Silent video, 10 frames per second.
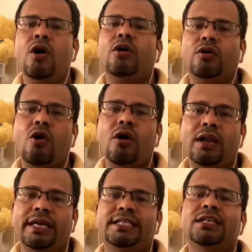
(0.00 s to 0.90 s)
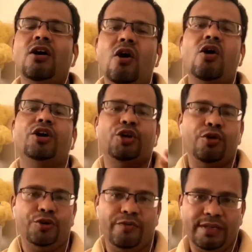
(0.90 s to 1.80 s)
or college or
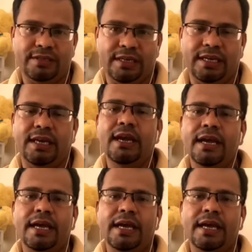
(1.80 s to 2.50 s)
your university